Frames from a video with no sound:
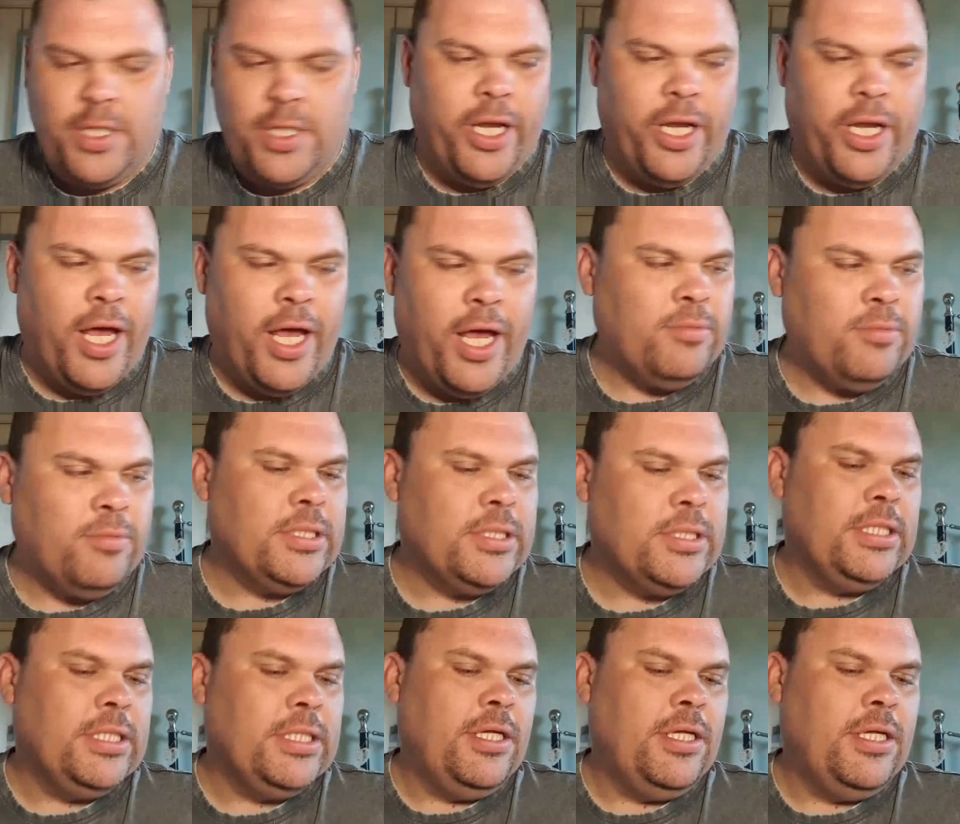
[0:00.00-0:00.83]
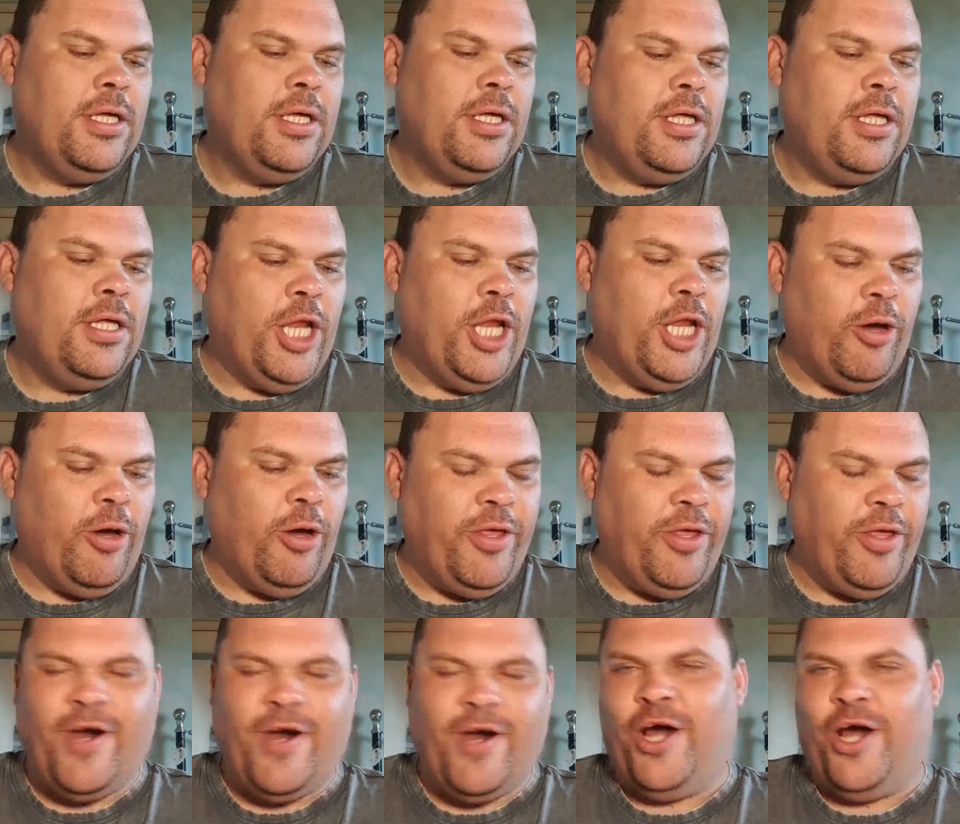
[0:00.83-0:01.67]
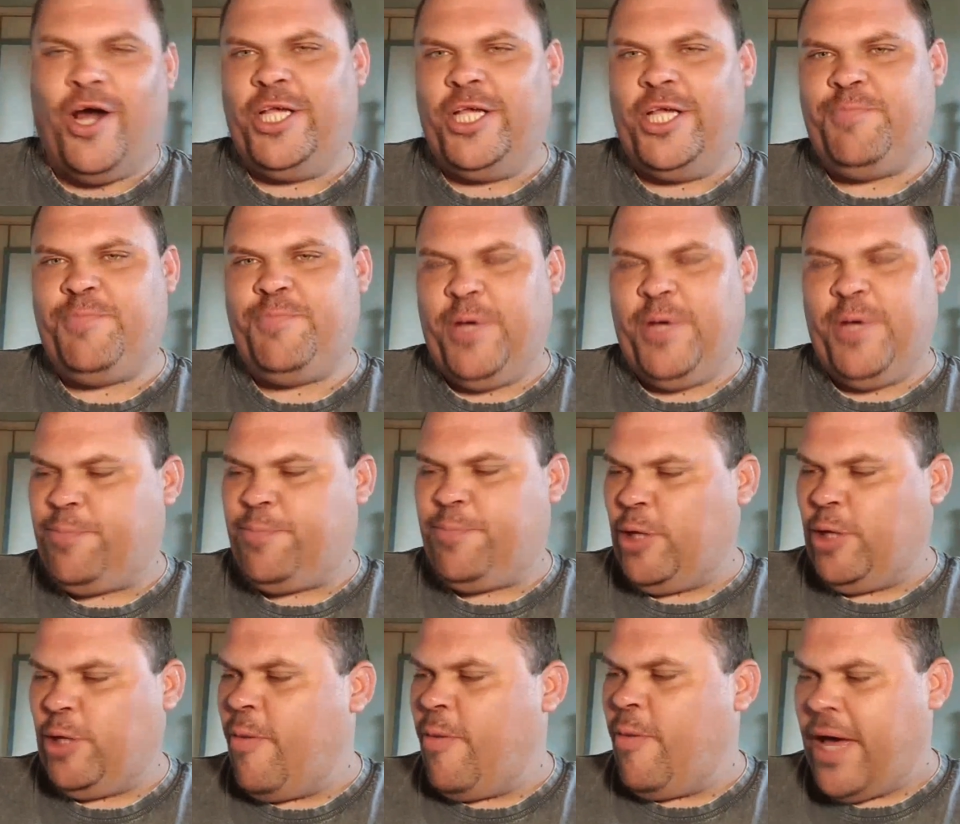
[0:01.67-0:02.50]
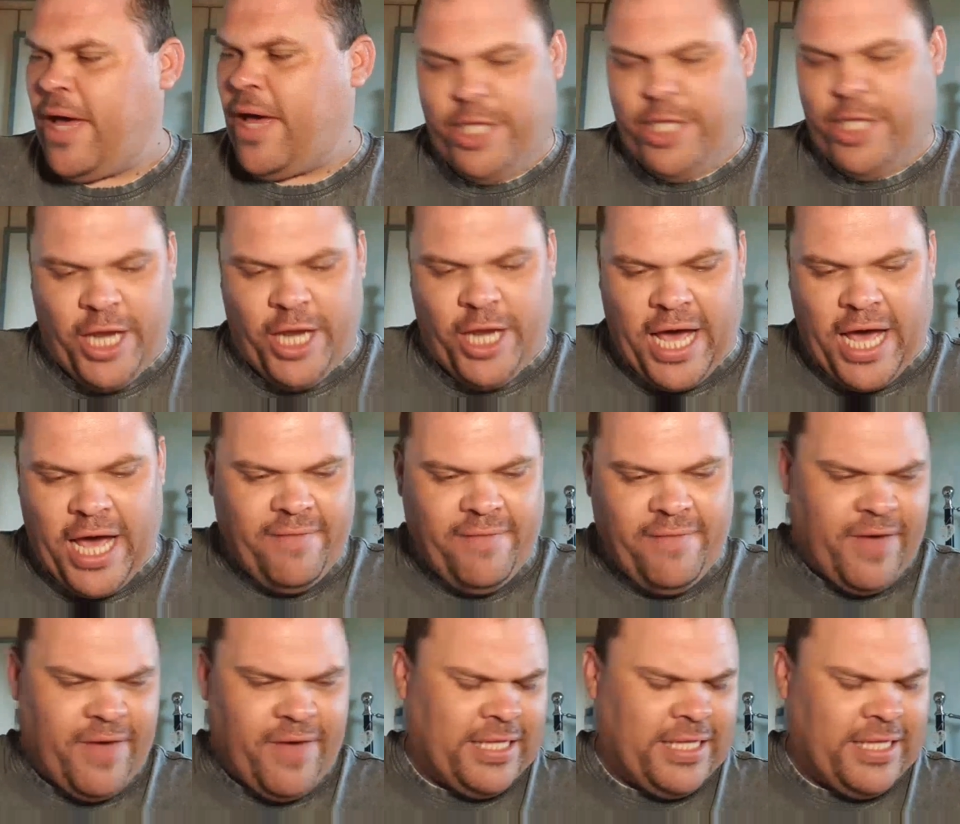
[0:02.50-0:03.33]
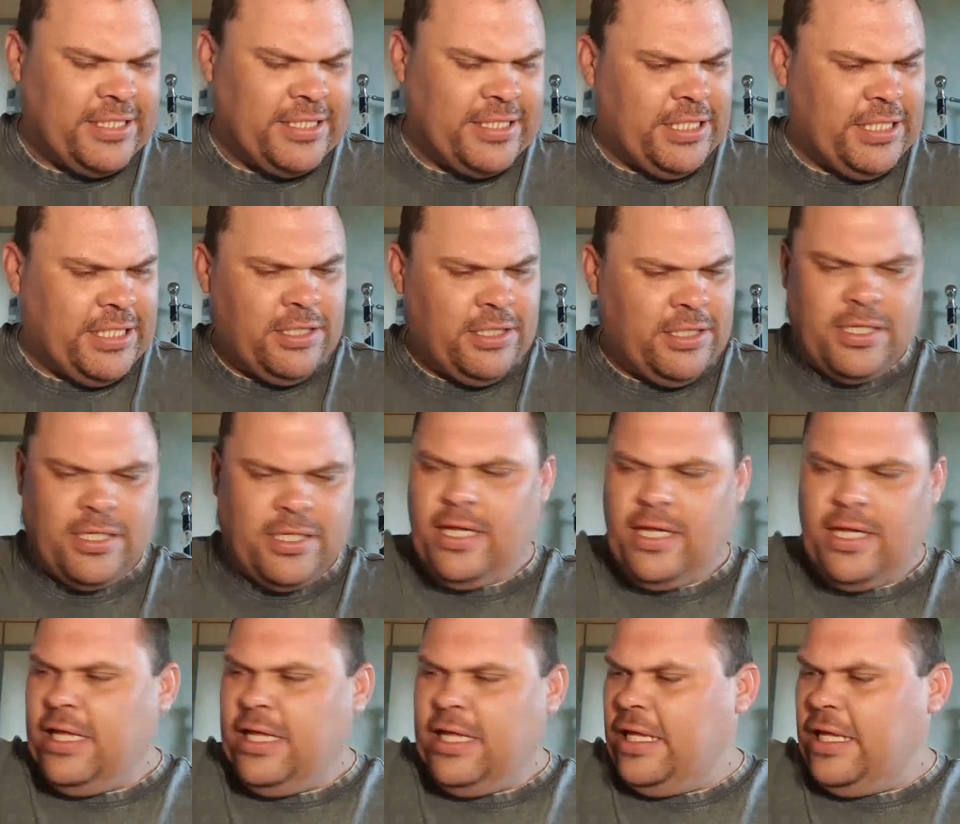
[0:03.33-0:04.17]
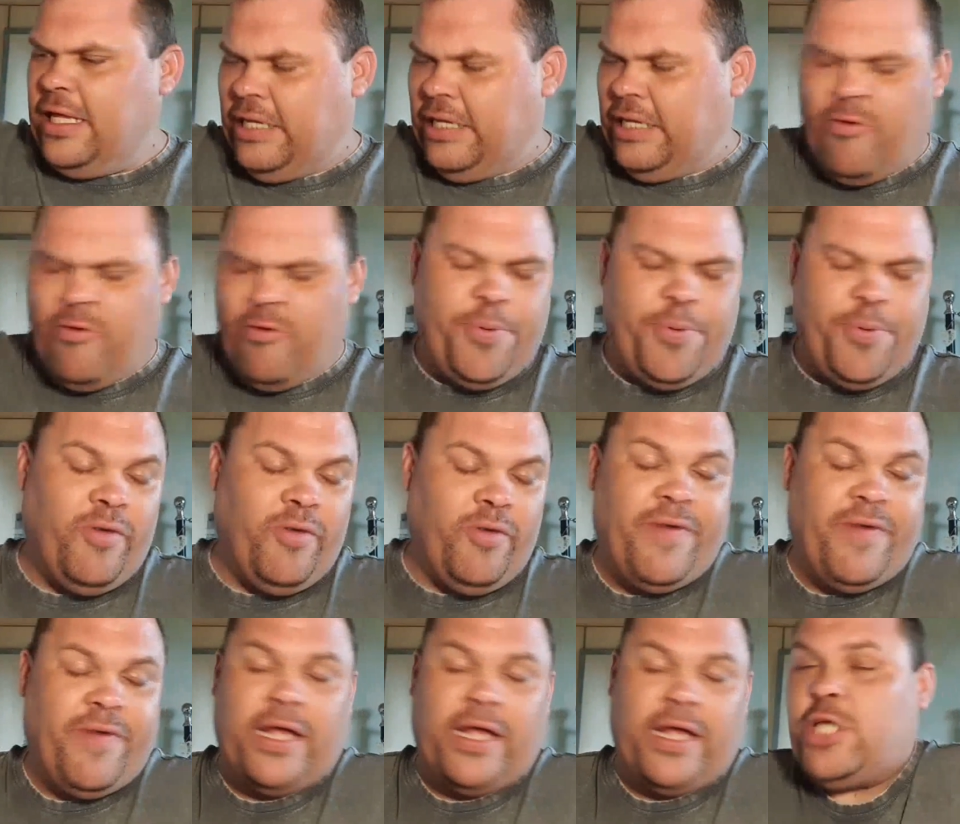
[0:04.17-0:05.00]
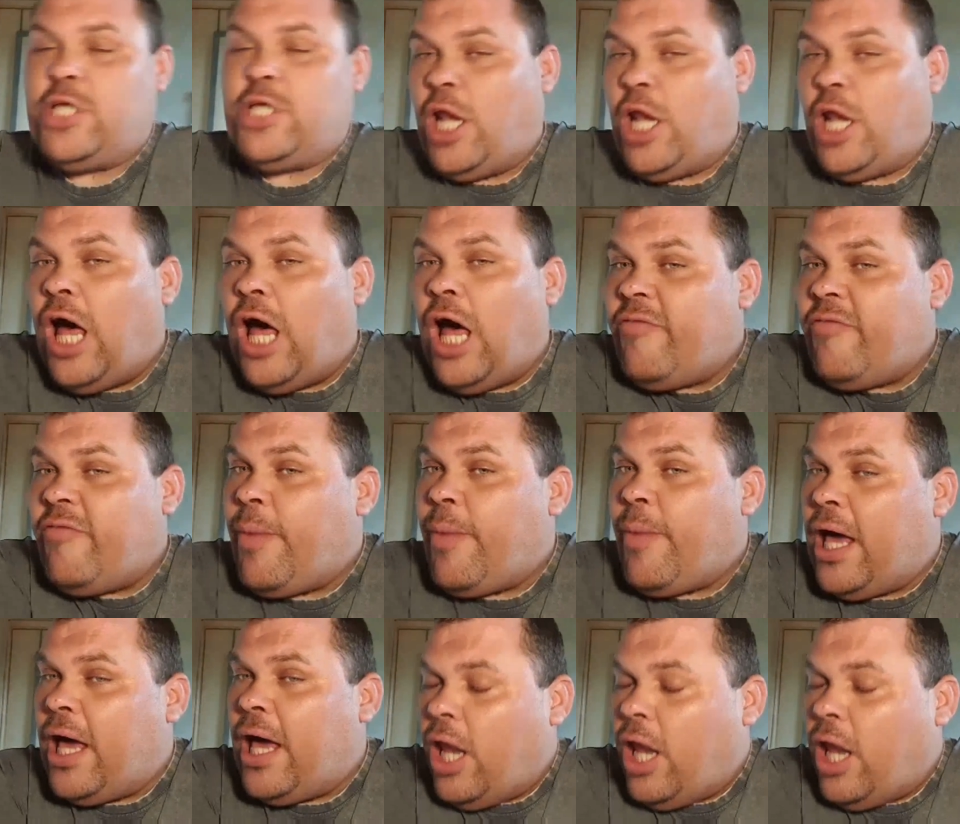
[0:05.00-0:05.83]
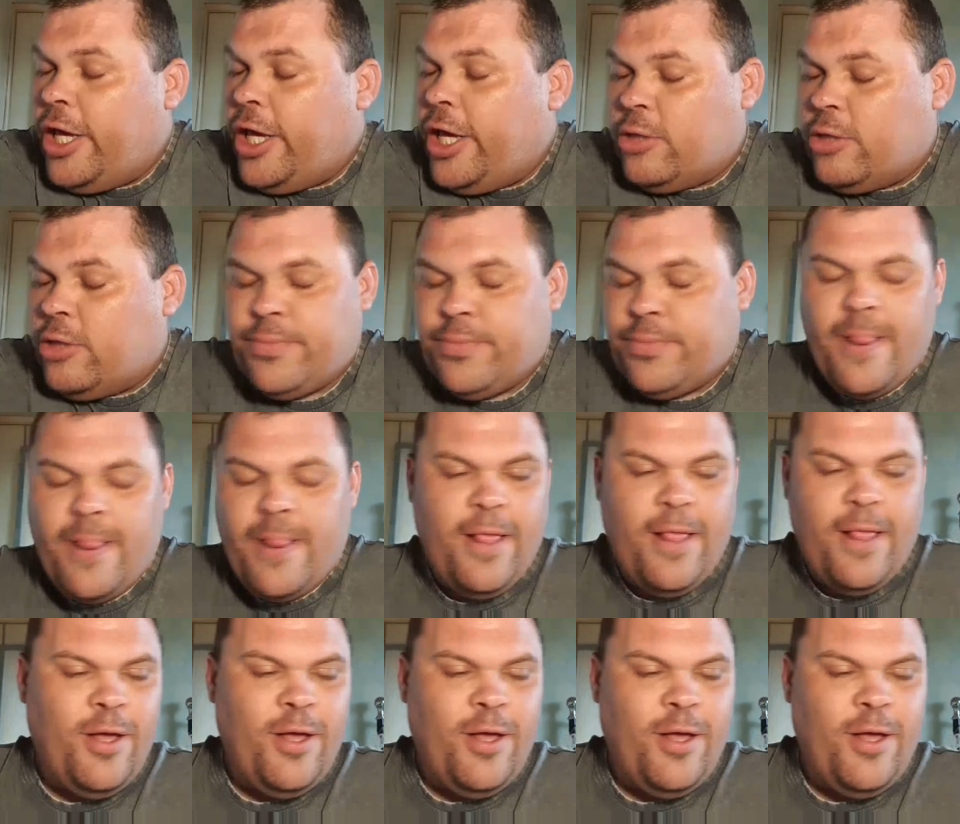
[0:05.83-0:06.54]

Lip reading: You know, you've got people who are Man United fans and Liverpool fans, and a lot of them are loyal.